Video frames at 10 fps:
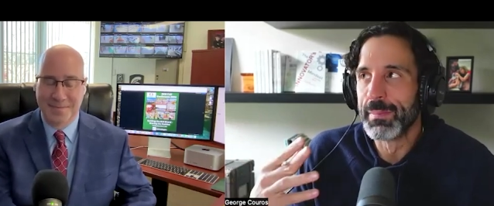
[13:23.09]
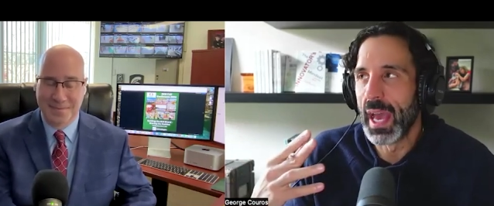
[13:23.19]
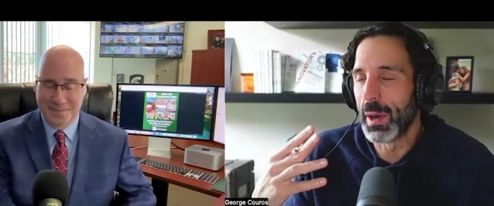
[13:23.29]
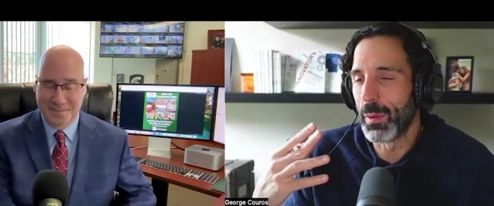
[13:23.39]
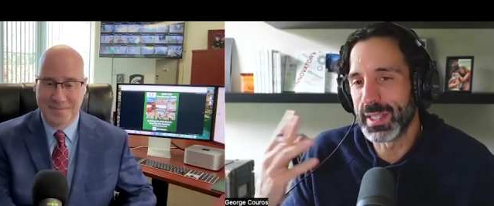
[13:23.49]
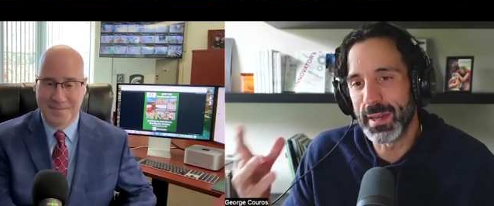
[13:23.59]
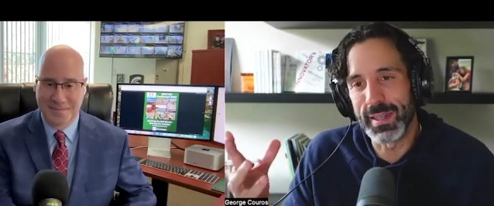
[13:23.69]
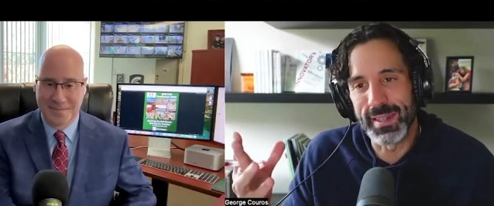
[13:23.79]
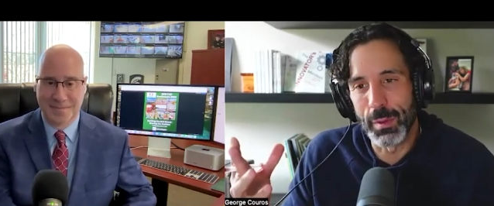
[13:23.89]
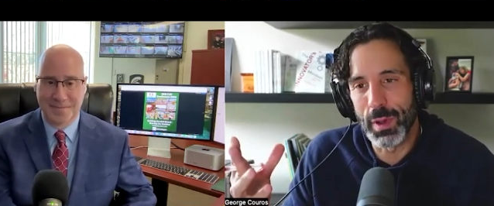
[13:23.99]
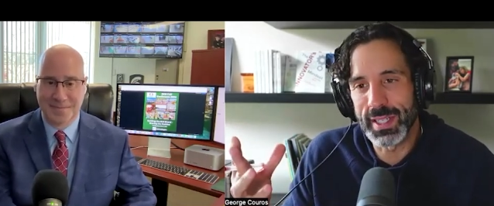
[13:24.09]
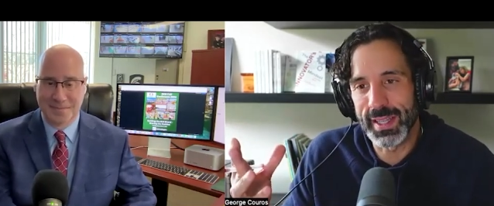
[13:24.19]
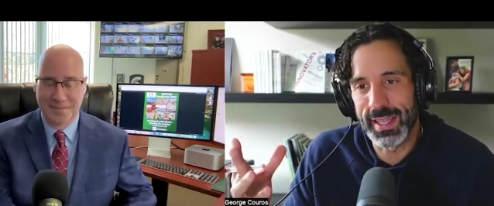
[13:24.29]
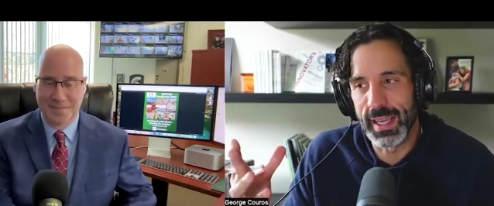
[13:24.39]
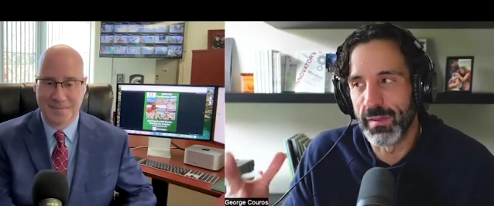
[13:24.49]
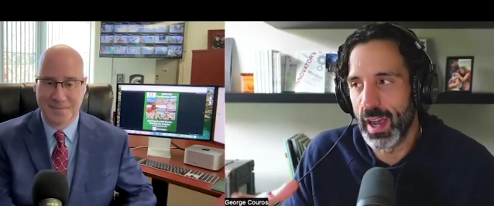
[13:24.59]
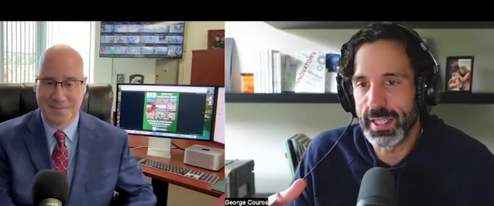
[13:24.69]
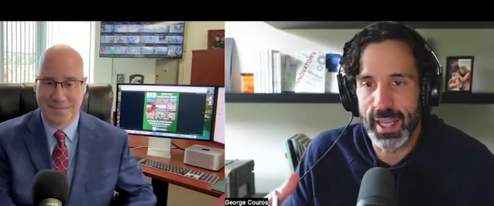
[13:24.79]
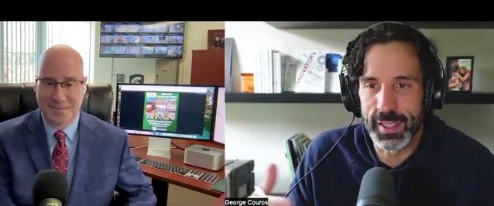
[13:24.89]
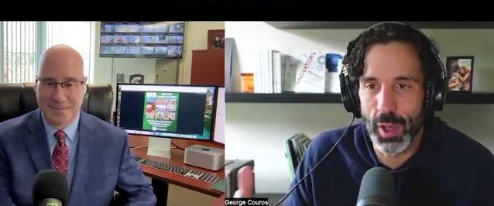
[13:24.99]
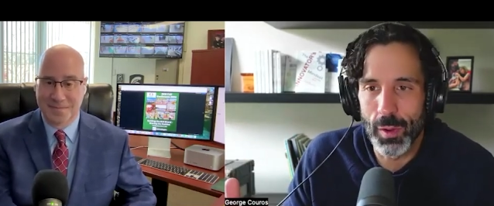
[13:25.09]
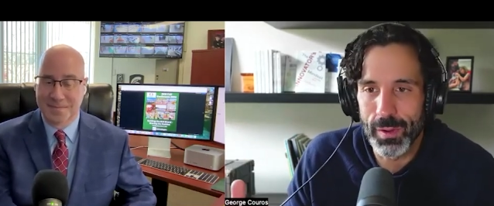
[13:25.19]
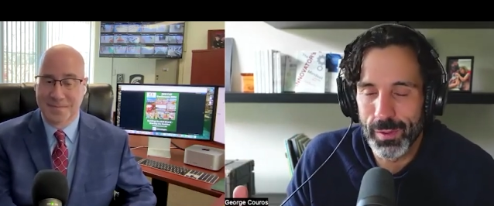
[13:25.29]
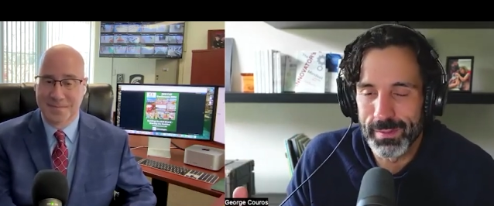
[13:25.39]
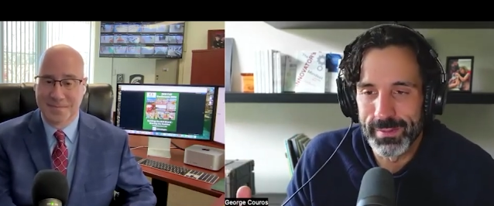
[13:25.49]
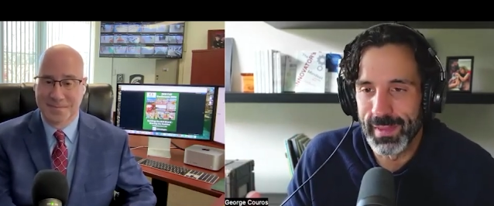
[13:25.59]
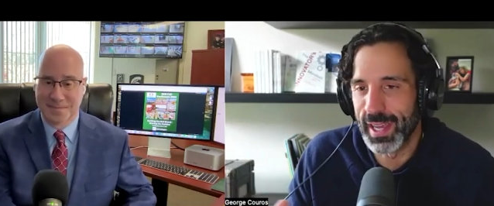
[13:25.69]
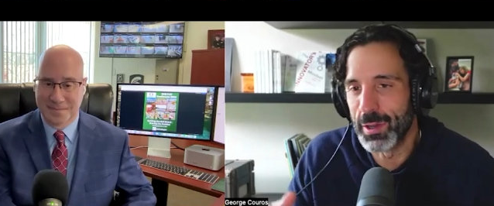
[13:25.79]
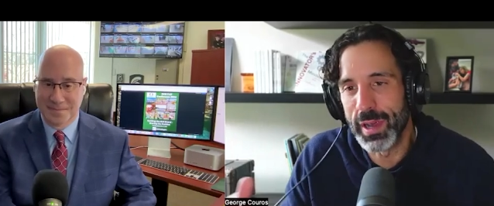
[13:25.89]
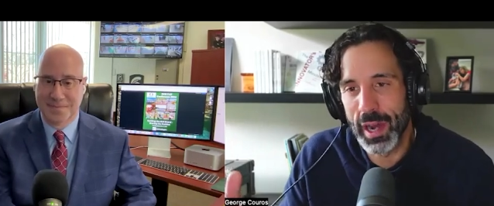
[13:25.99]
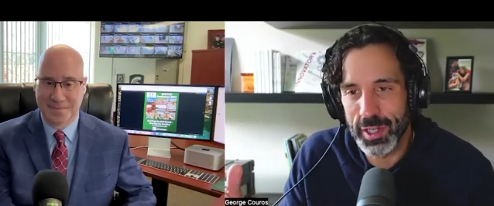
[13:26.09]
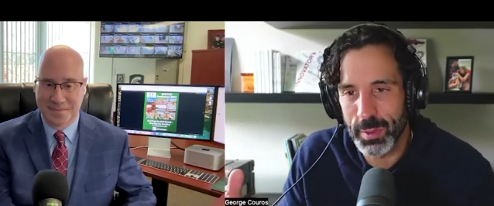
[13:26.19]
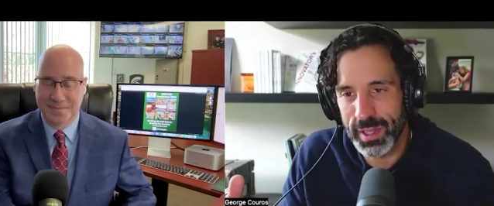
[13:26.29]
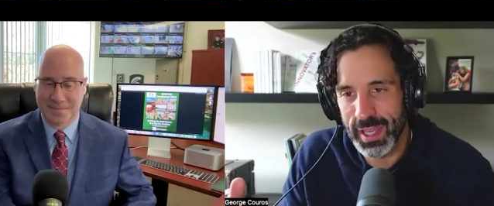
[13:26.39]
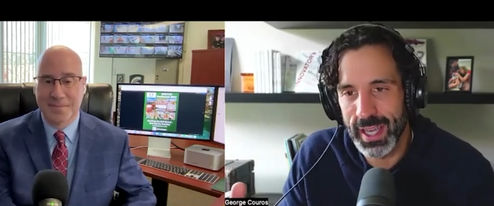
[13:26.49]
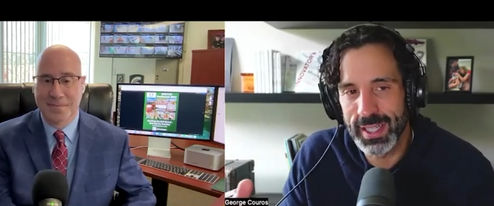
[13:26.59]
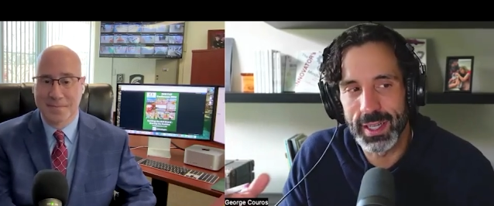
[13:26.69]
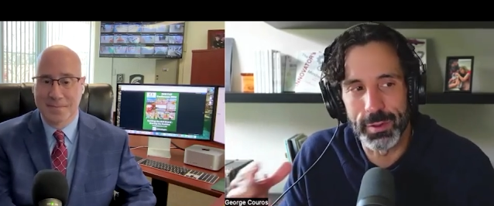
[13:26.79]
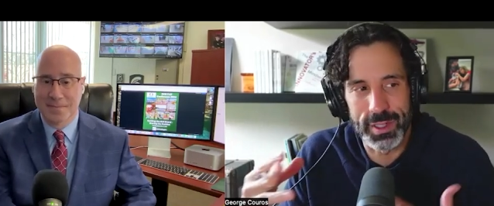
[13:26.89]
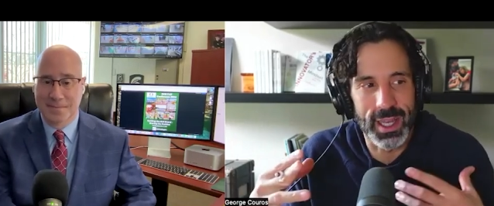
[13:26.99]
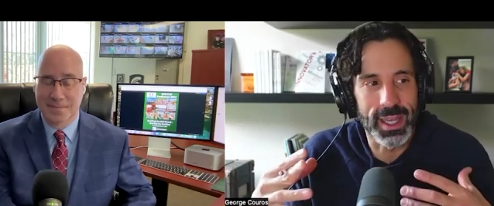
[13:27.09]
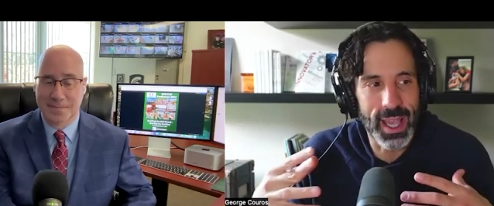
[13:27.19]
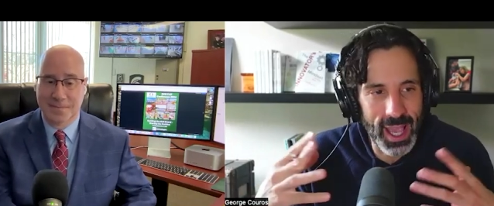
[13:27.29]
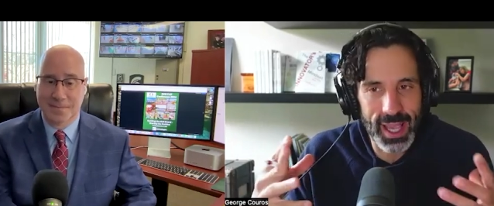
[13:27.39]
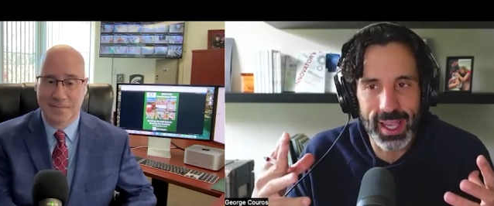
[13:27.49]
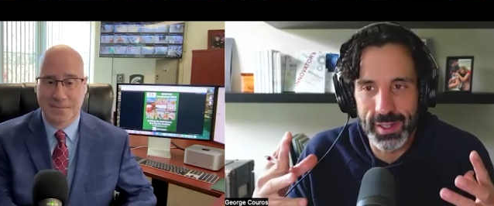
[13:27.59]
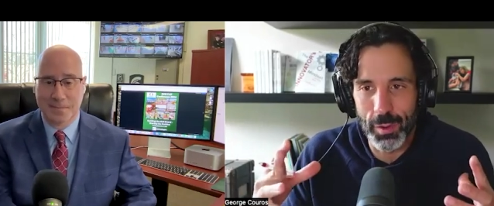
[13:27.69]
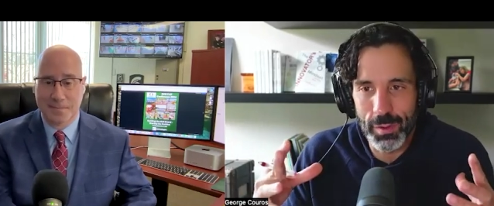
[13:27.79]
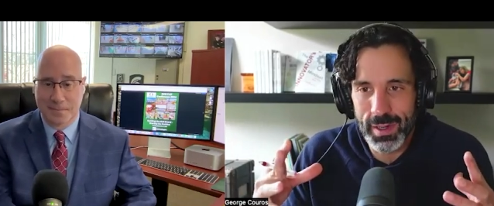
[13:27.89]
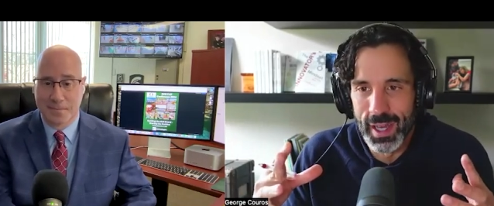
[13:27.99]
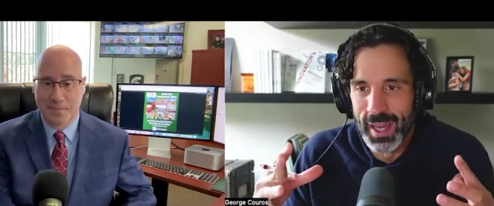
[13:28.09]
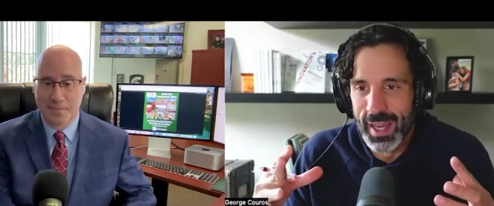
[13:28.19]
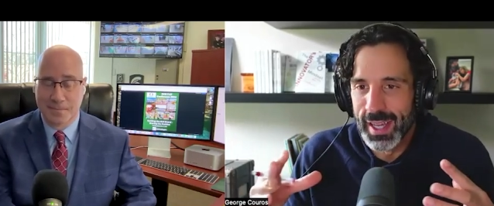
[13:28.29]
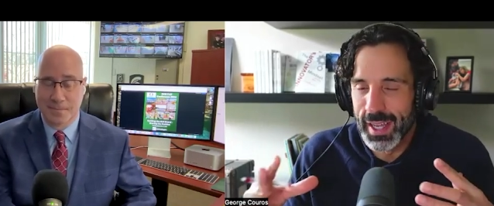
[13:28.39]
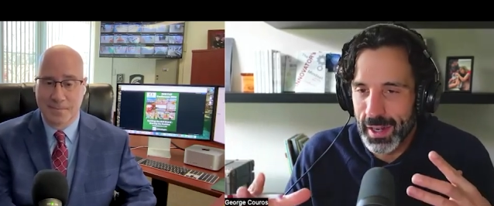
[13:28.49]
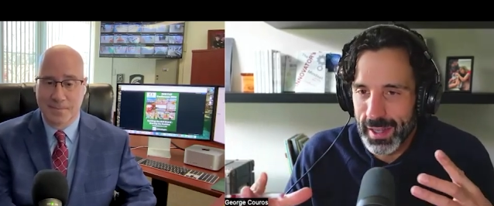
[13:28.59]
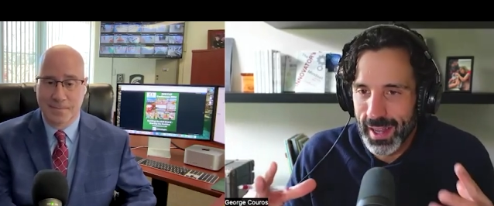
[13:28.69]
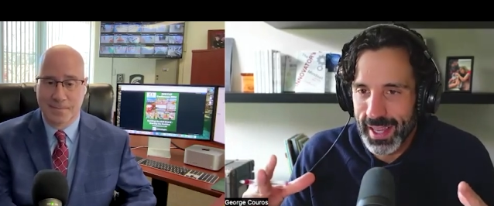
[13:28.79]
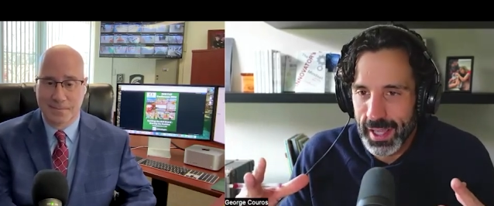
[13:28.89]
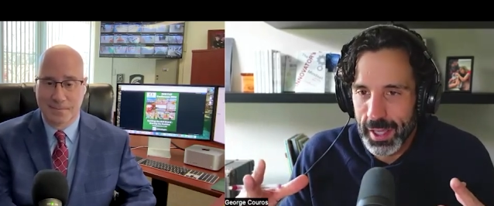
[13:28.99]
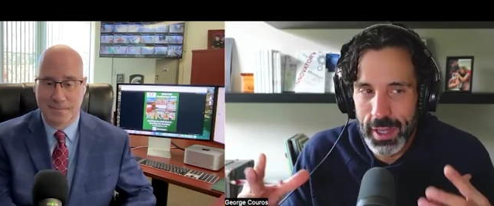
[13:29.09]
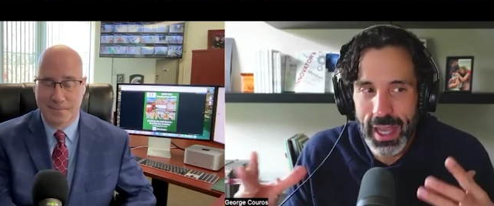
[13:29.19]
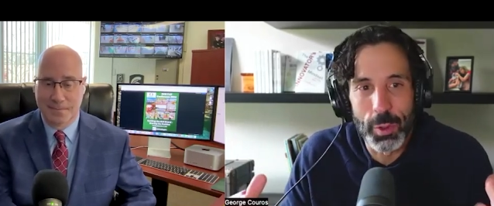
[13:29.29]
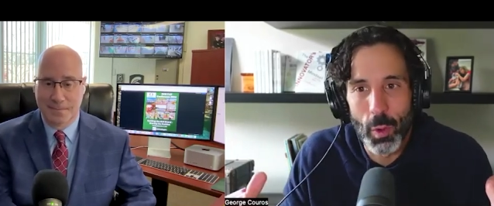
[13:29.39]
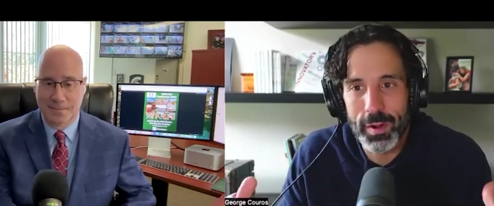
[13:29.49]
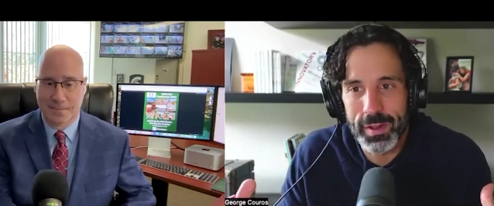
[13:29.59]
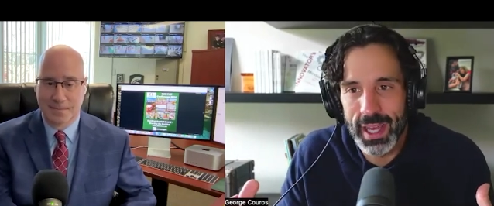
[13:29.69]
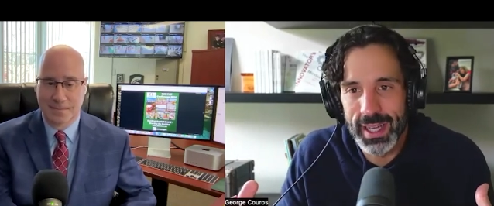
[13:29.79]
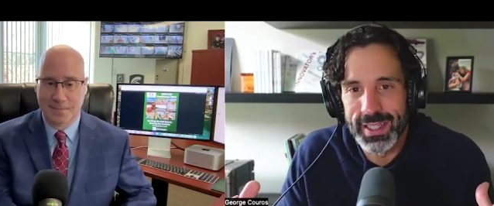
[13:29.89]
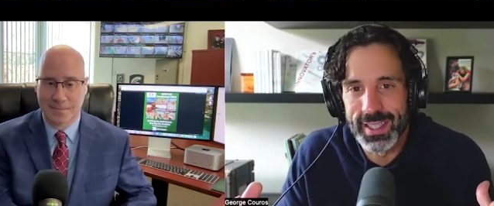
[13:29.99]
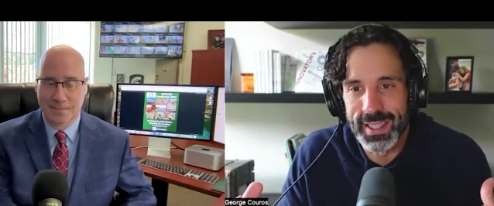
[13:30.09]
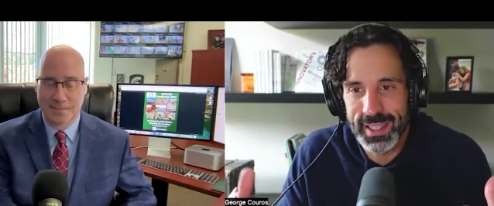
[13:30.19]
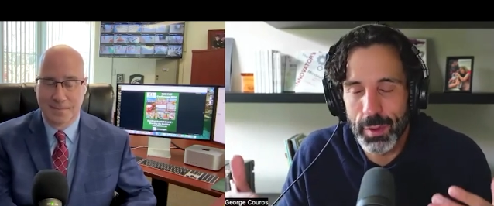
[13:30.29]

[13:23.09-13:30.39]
Speaker 1: And it wasn't it wasn't the advice like, don't, like, who cares about the kids? It was like, hey, don't, you're like, you get to work with kids. This is a